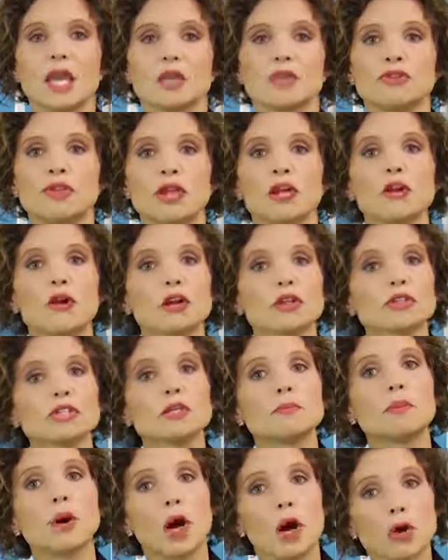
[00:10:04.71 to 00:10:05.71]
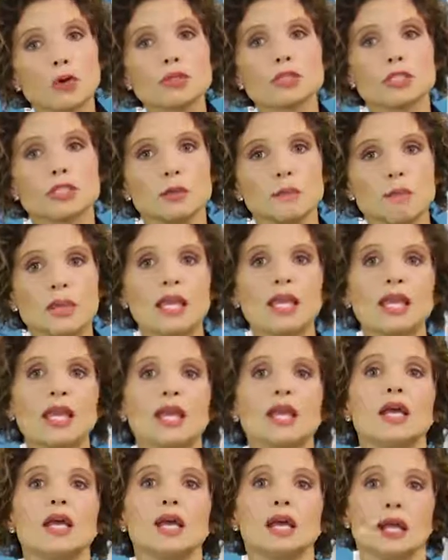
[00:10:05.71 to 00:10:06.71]
There are supposed to
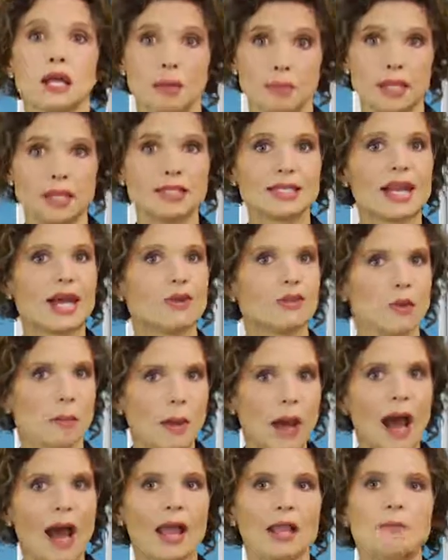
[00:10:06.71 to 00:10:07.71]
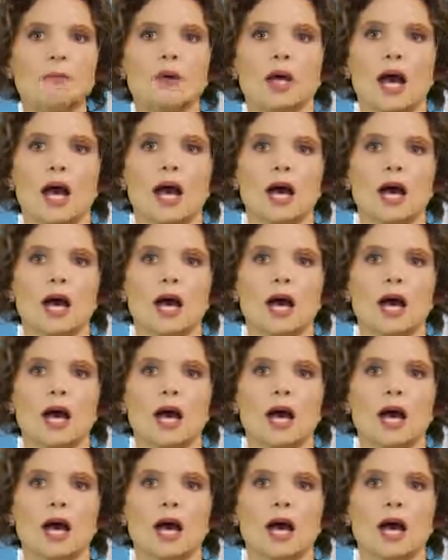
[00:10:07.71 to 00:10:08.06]
be, coming down the pipe,